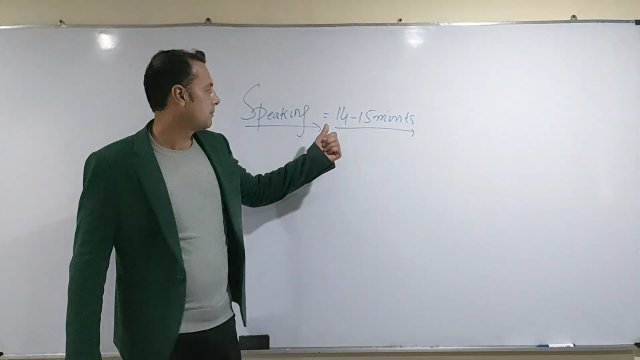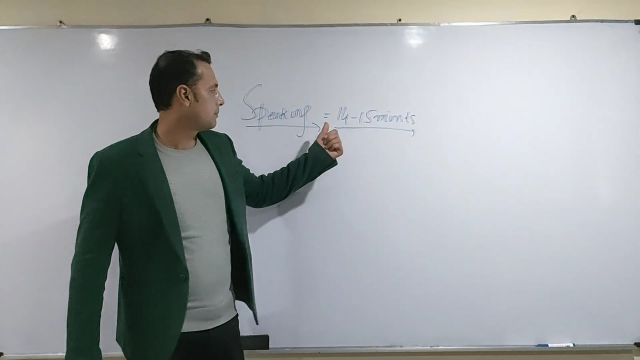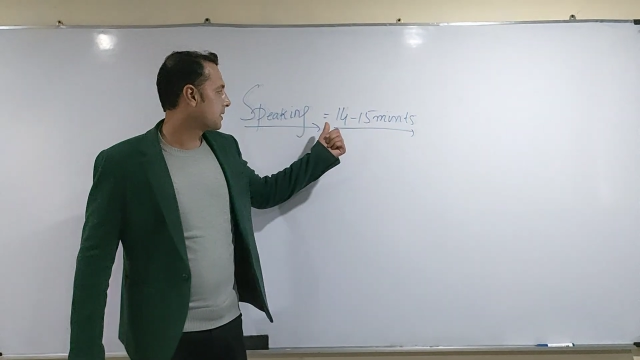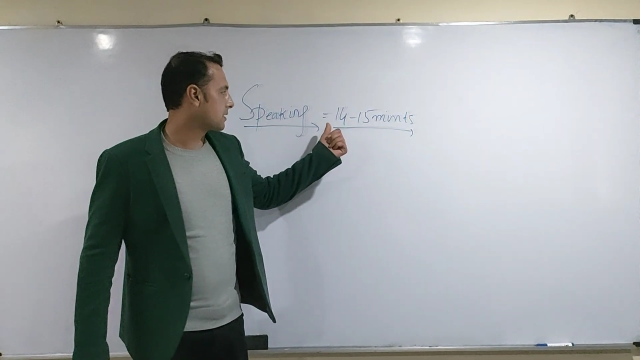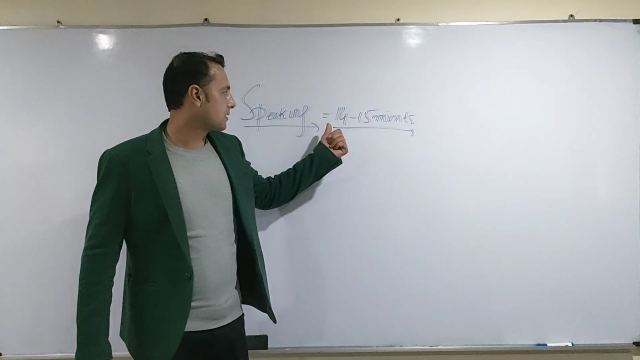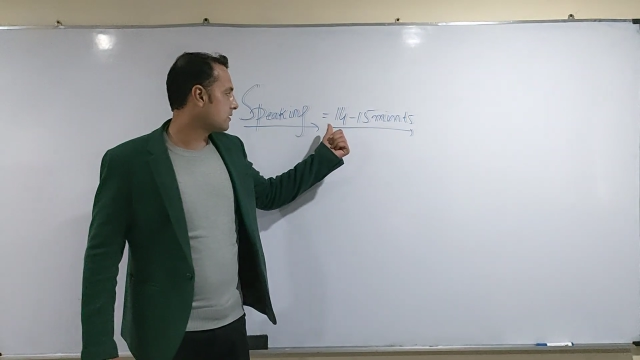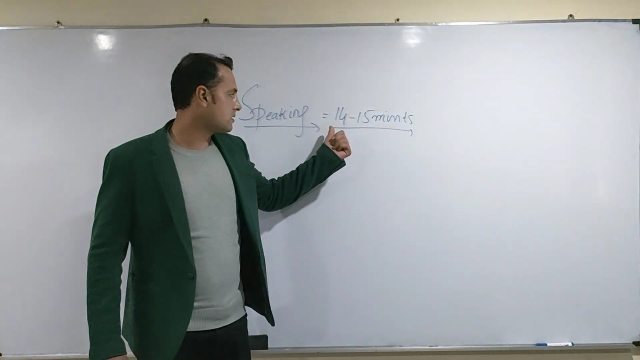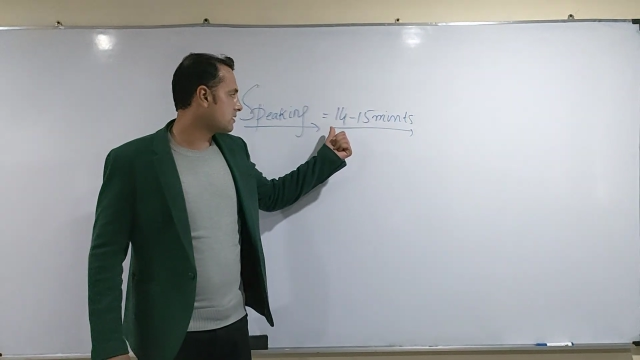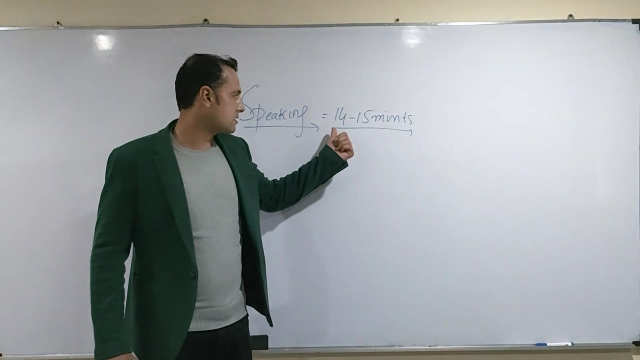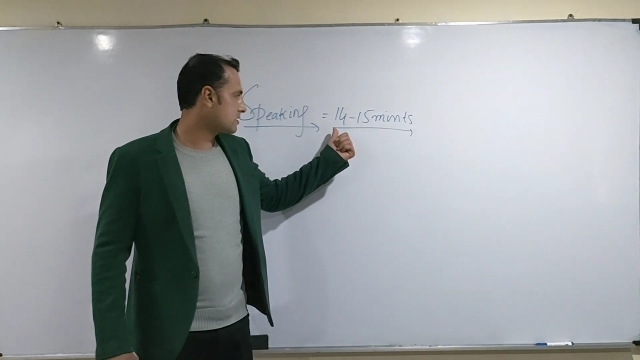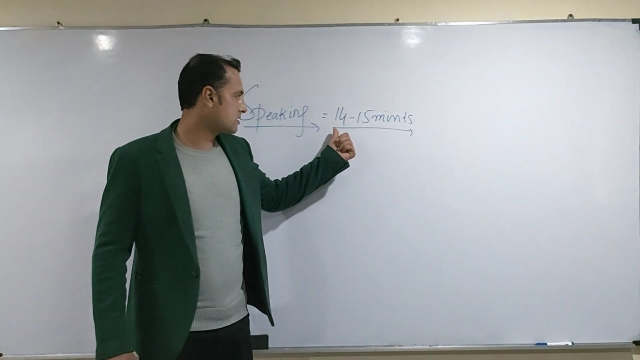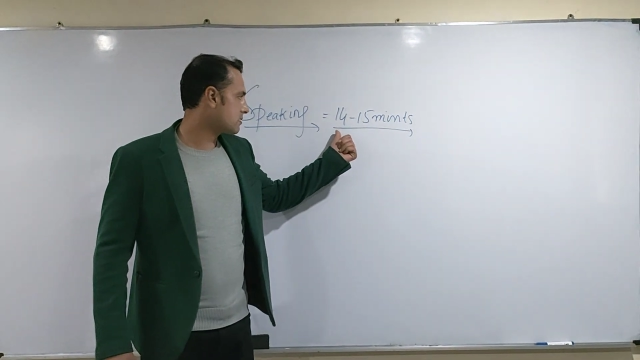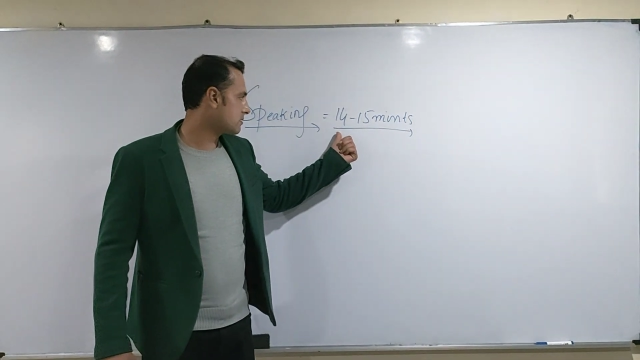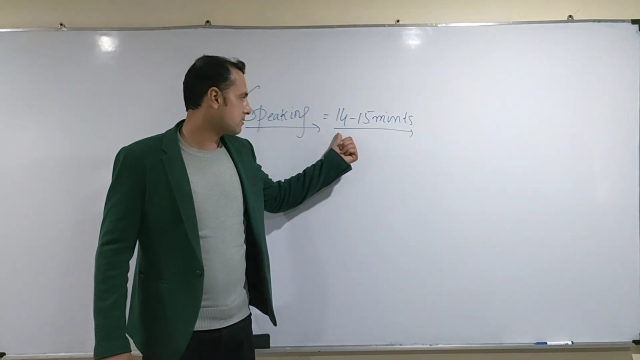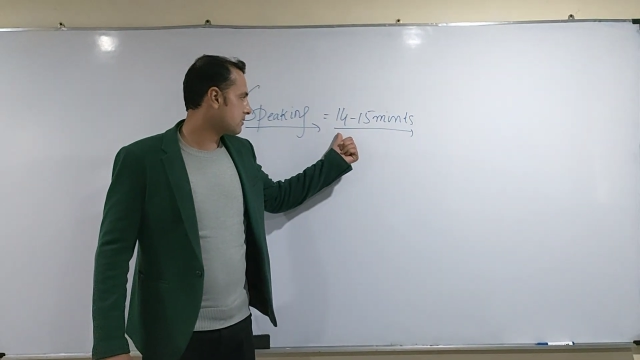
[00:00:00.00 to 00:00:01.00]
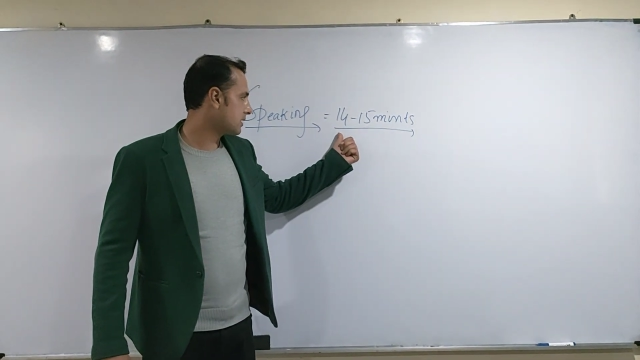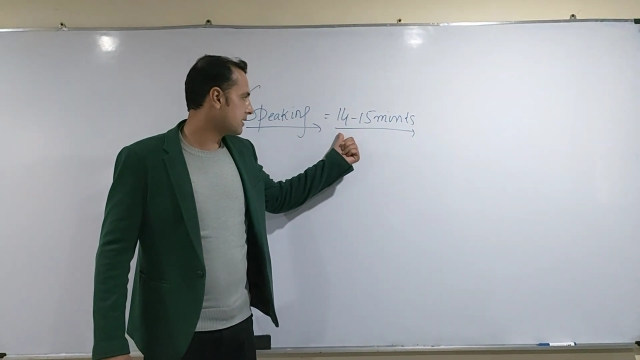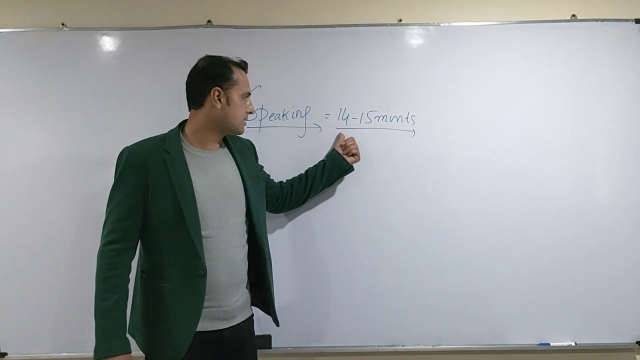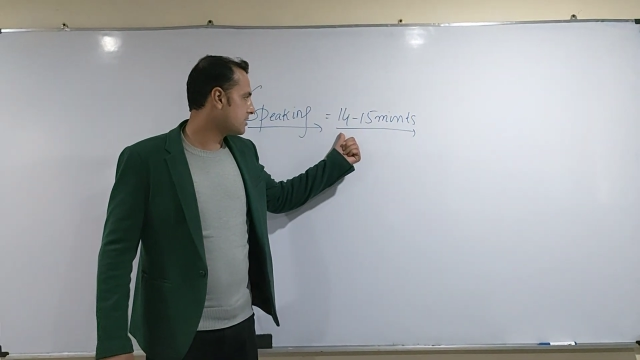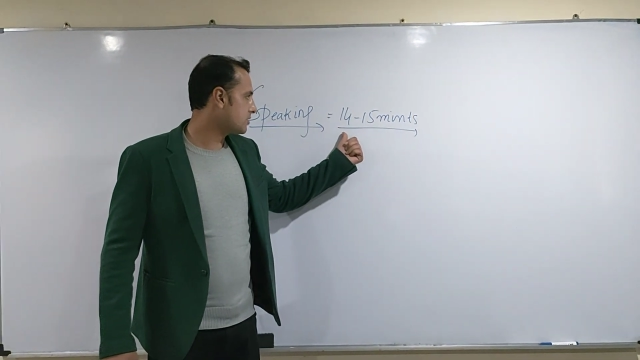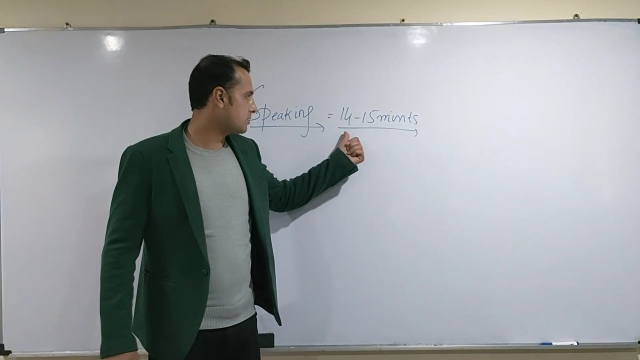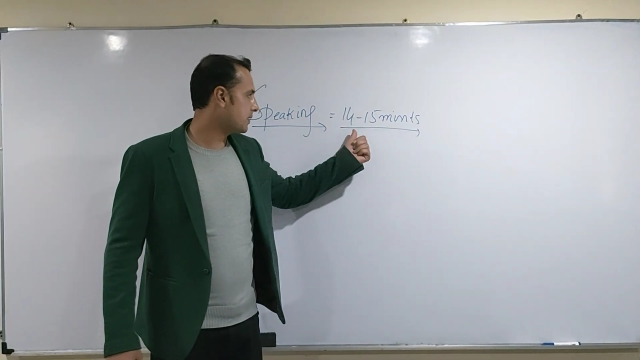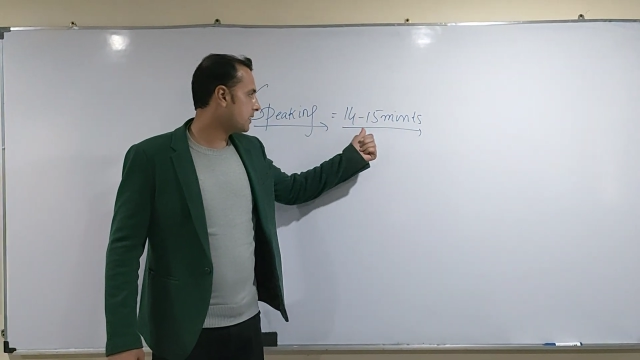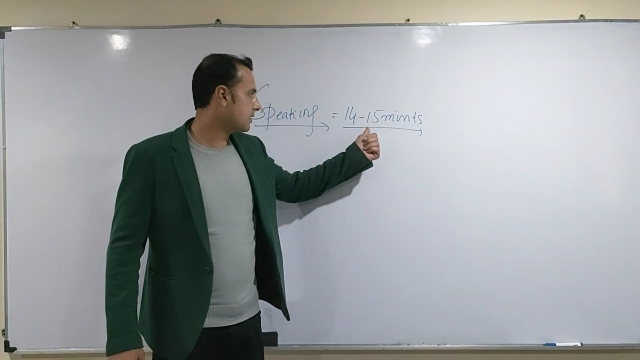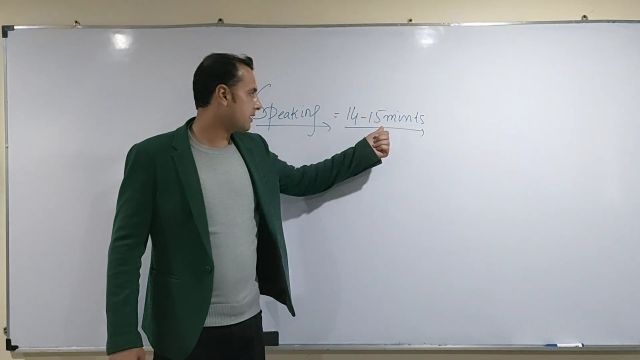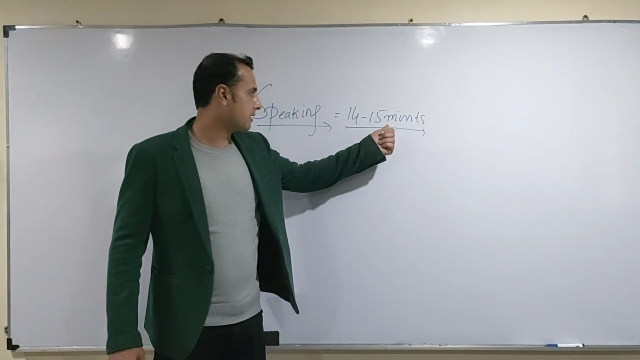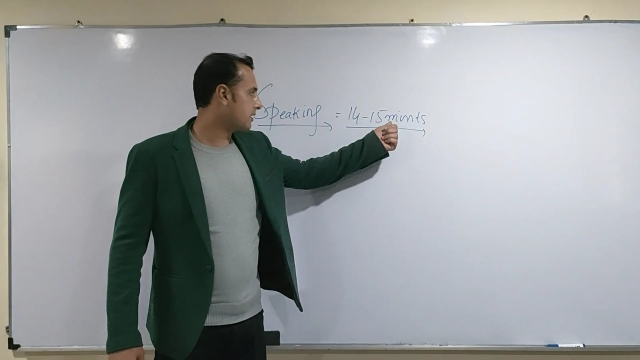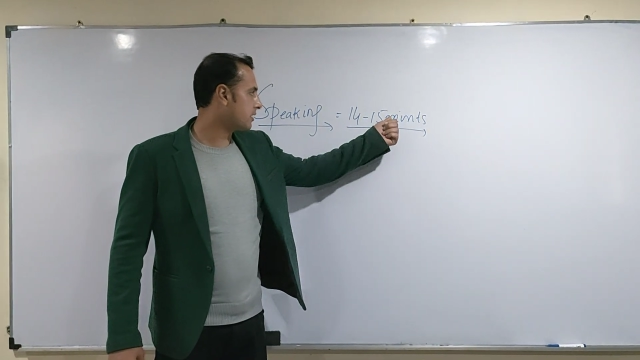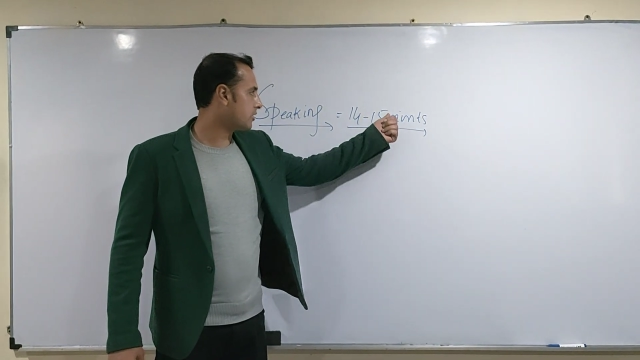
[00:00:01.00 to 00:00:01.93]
Because in speaking,